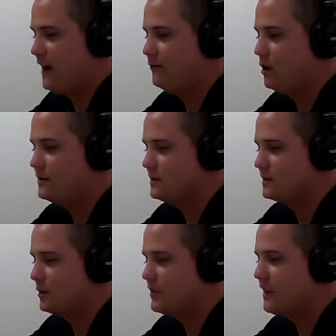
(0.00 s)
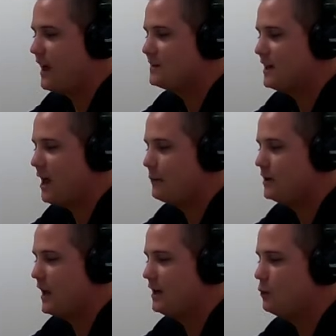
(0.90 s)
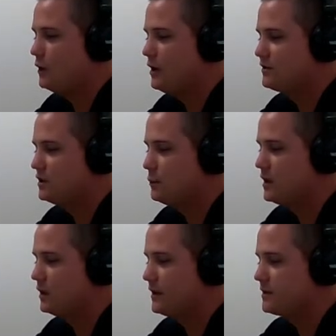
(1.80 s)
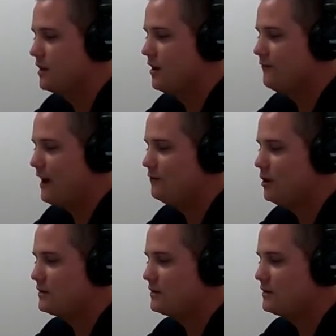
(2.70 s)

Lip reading: 5 losses, something that hasn't happened to anyone else in the big leagues. 5